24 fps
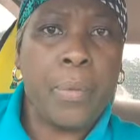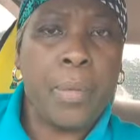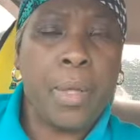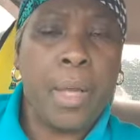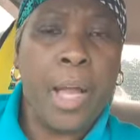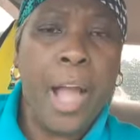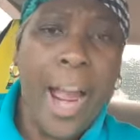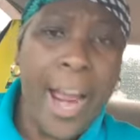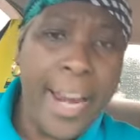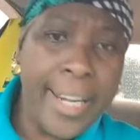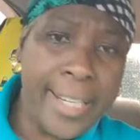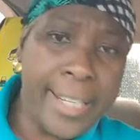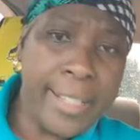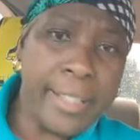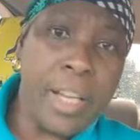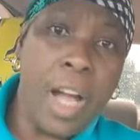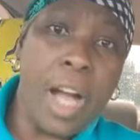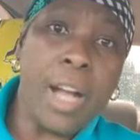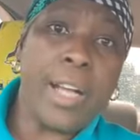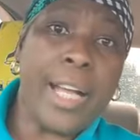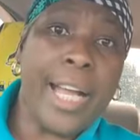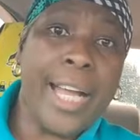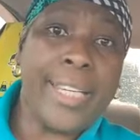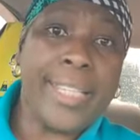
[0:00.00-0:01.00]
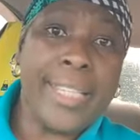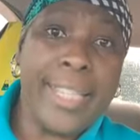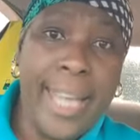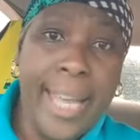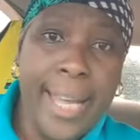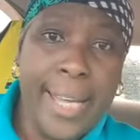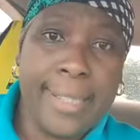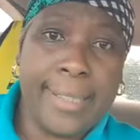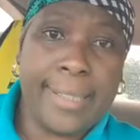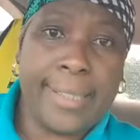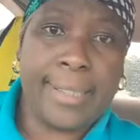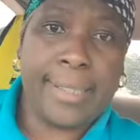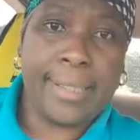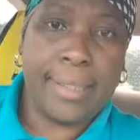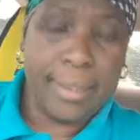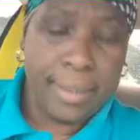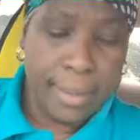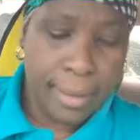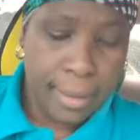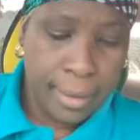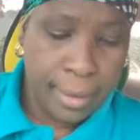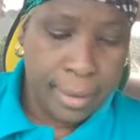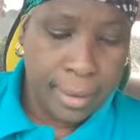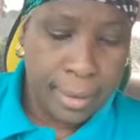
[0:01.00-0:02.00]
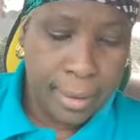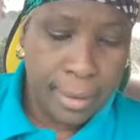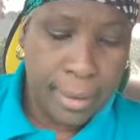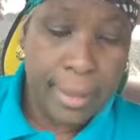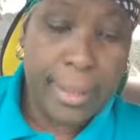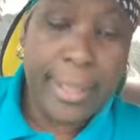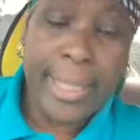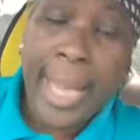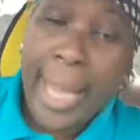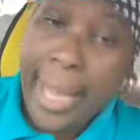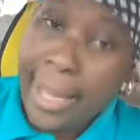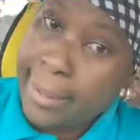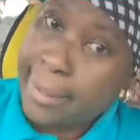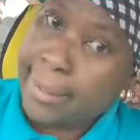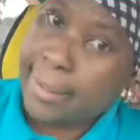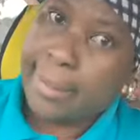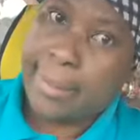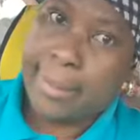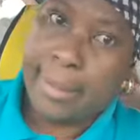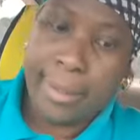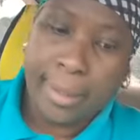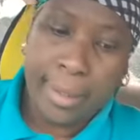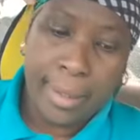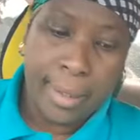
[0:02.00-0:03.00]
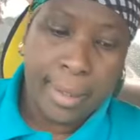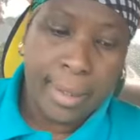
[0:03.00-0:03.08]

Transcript: for do? Kylie Duncan, yes. Yes.